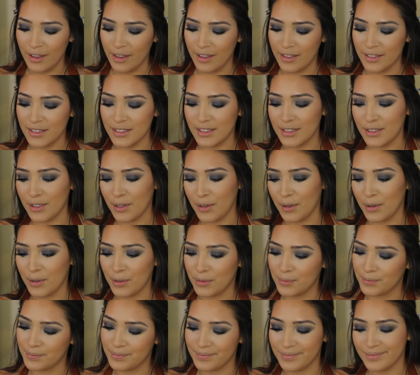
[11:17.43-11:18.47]
And
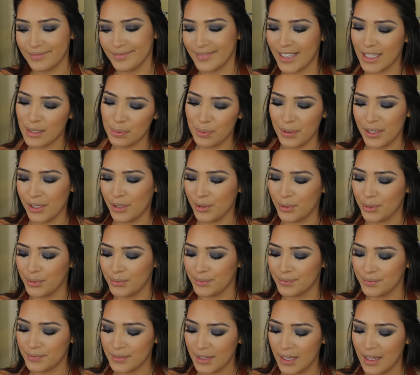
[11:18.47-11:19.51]
so that's pretty cool.
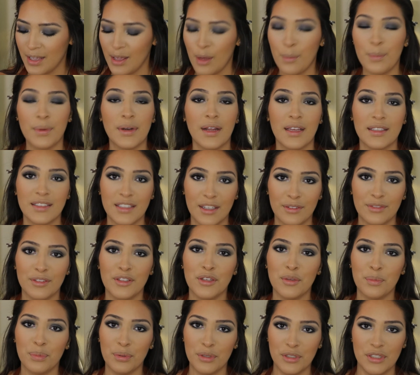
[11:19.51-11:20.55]
But I
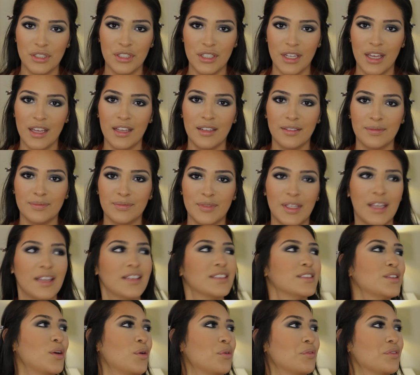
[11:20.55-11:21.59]
definitely appreciate that
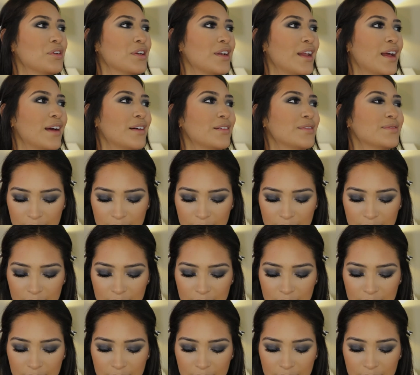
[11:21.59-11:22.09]
it's over now.